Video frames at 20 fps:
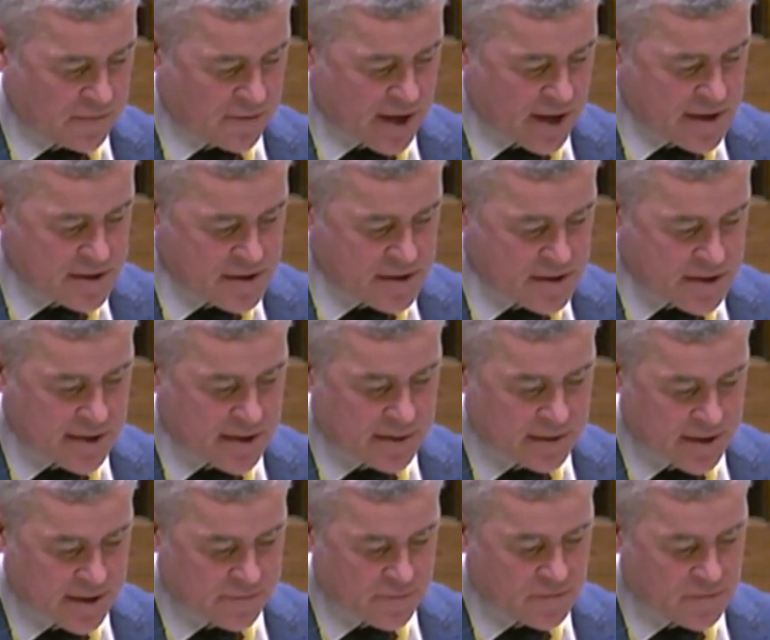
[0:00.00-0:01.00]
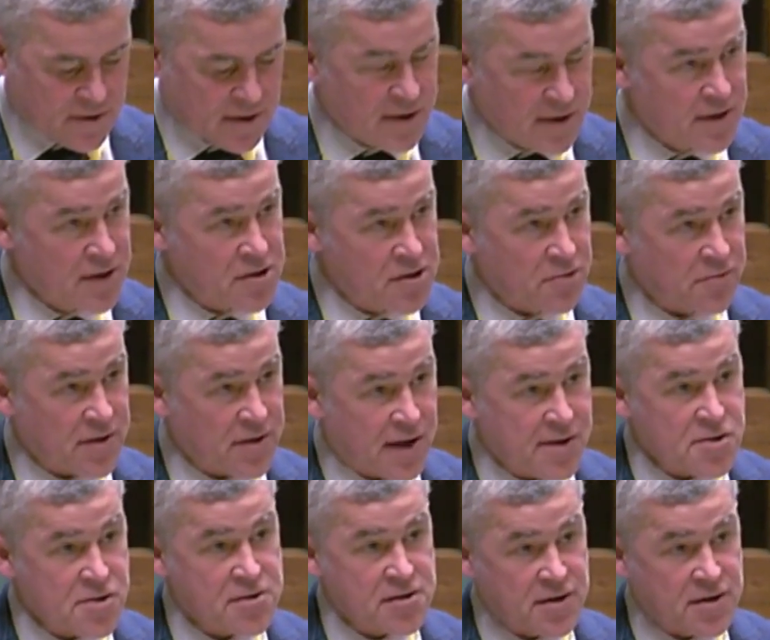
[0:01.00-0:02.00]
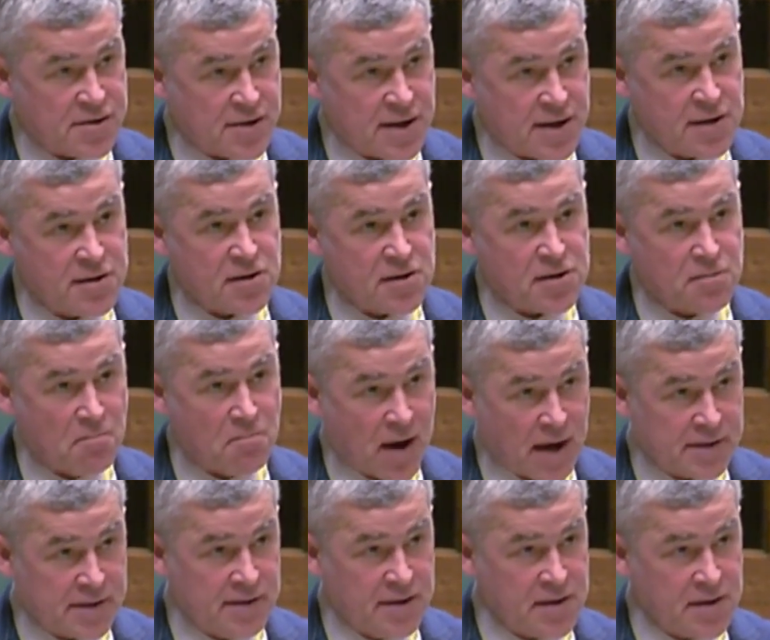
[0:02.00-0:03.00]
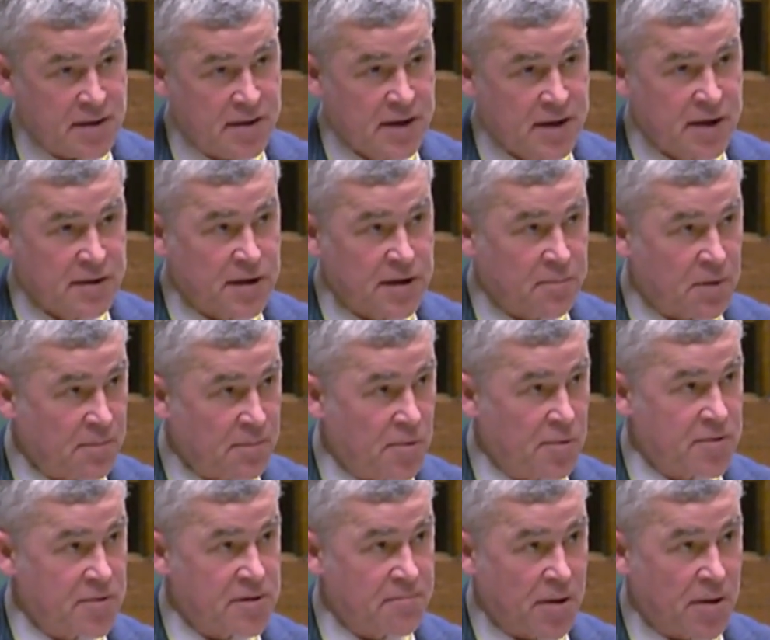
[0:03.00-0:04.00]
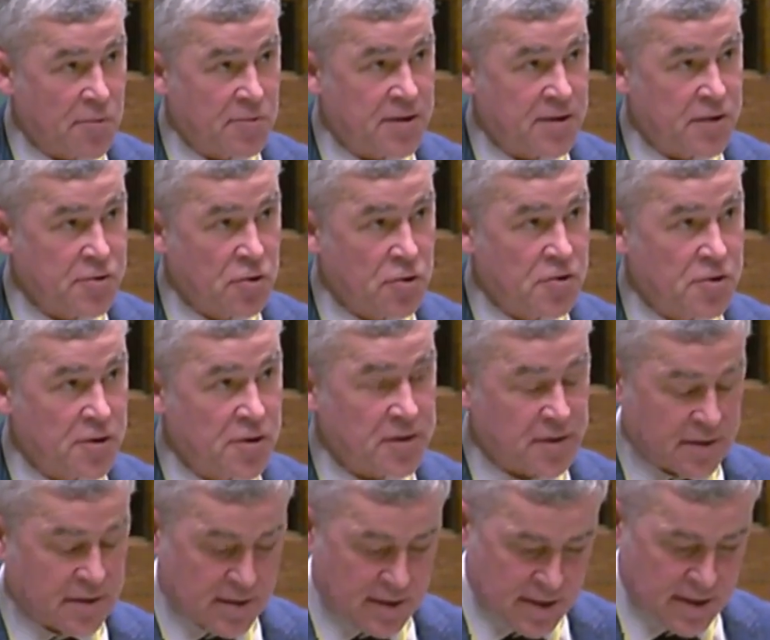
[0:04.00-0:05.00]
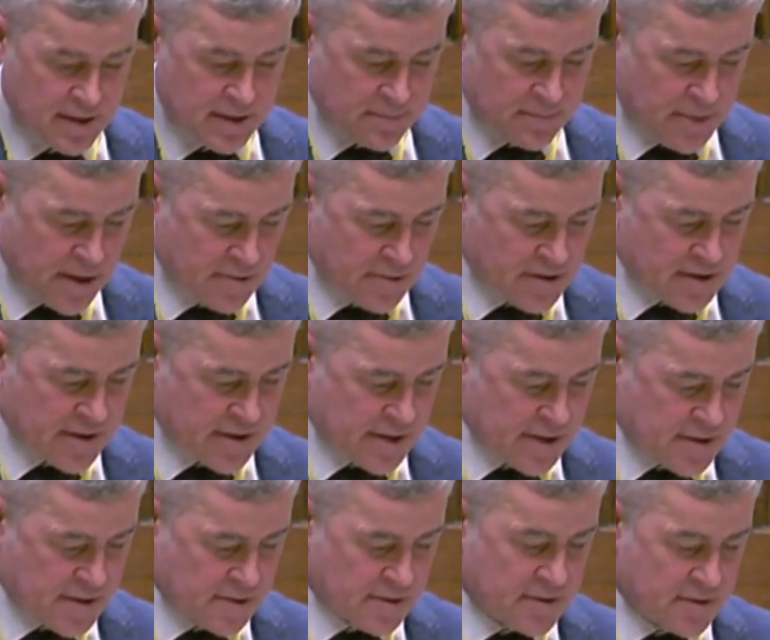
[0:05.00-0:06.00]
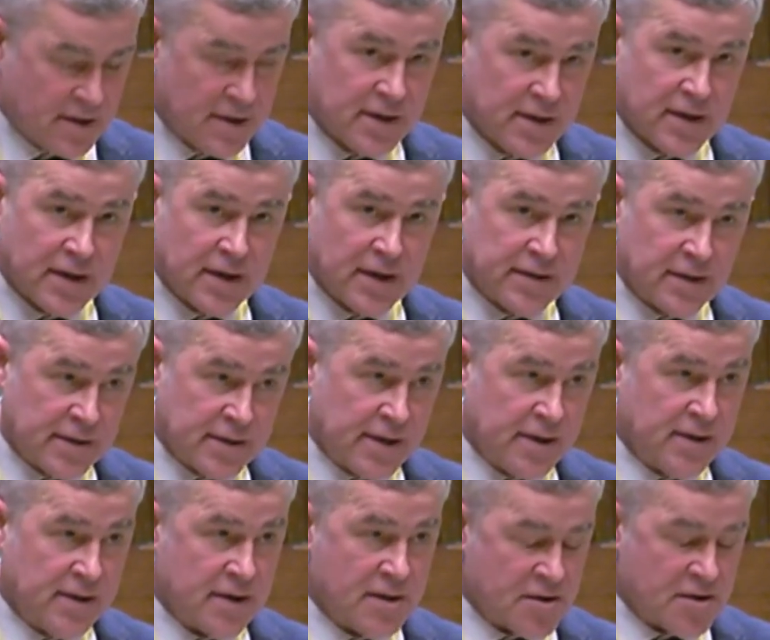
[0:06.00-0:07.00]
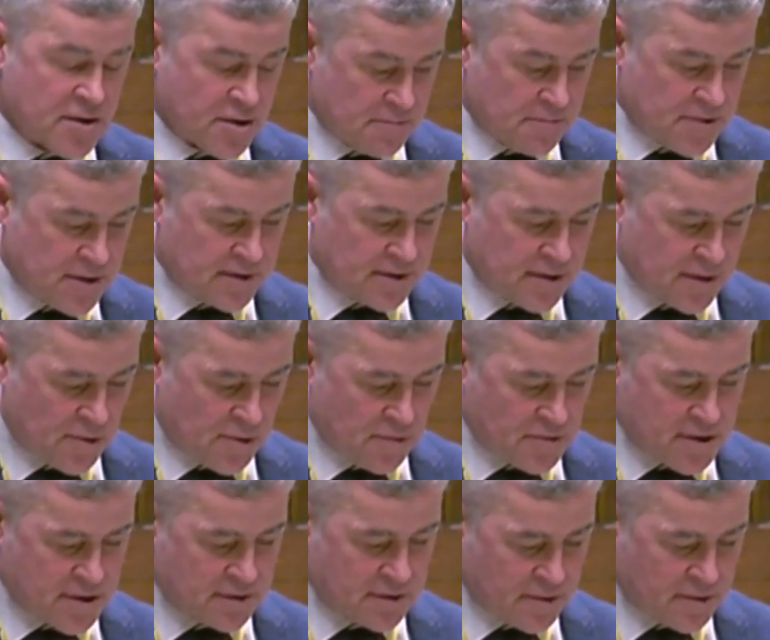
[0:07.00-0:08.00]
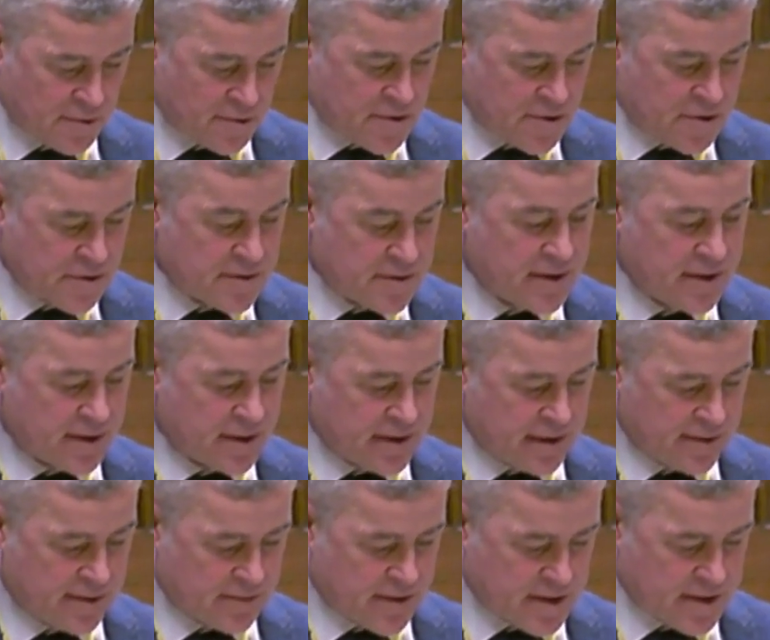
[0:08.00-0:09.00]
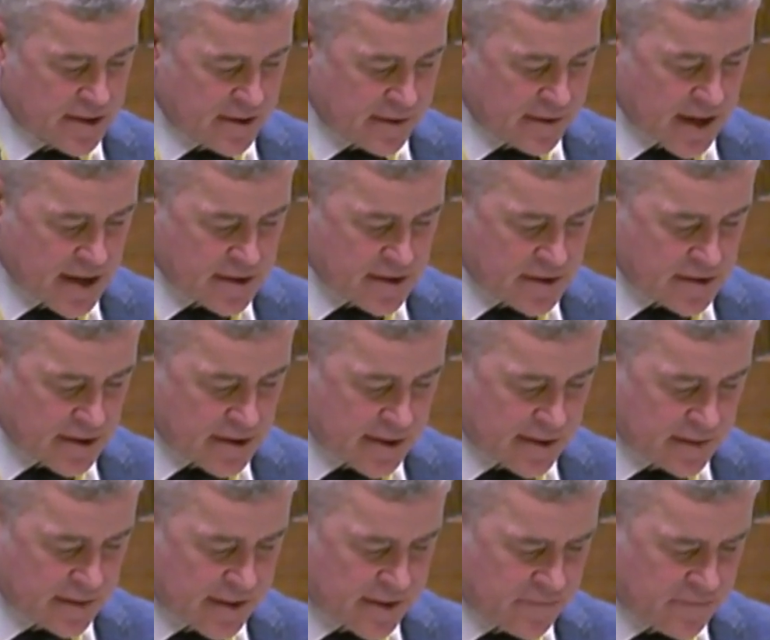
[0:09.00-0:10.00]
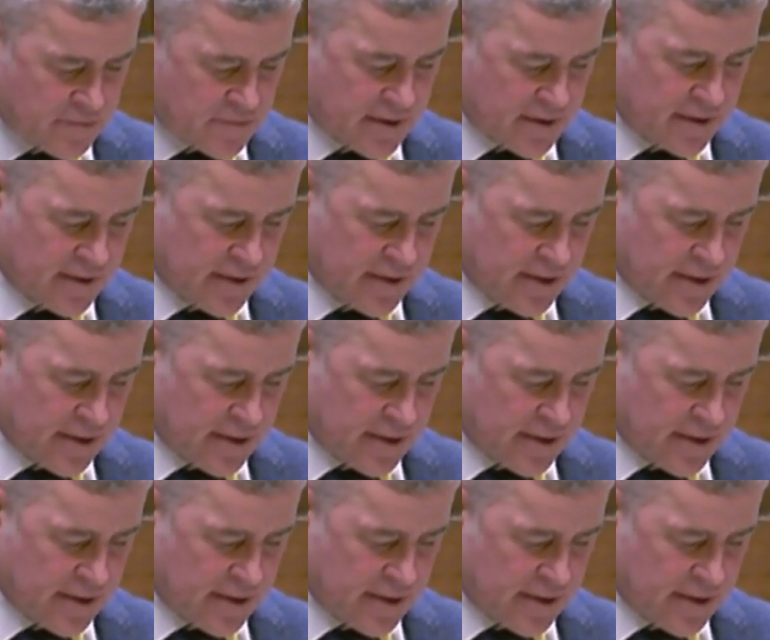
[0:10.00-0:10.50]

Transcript: of rising sea levels, so it actually suggests it's madness to propose building a new nuclear power station in an area that's subject to coastal erosion and at risk of rising sea levels.